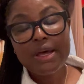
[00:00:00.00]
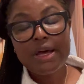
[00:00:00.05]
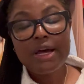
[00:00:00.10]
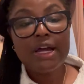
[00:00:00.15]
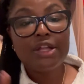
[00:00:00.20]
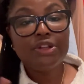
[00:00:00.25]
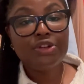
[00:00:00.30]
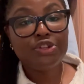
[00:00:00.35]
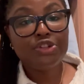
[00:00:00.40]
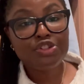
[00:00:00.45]

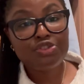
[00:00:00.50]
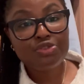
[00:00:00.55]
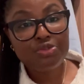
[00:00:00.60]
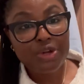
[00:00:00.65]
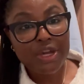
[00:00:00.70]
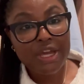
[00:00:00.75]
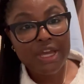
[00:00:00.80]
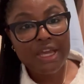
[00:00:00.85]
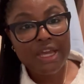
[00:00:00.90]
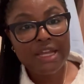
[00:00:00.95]
I looked
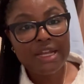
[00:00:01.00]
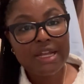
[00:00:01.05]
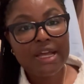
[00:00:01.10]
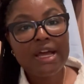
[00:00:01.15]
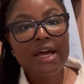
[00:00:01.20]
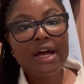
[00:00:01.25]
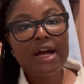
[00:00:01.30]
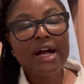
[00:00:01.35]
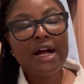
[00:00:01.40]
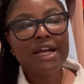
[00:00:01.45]
great.
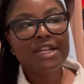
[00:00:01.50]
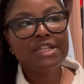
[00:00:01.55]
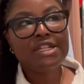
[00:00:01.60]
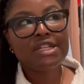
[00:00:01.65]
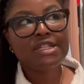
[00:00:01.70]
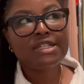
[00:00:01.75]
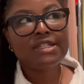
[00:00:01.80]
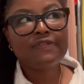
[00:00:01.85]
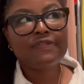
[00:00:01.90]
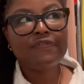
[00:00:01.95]
I
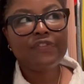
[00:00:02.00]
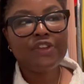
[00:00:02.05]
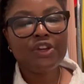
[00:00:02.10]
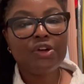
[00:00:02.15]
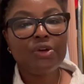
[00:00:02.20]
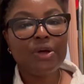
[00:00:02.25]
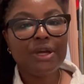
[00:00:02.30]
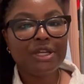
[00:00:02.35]
just feel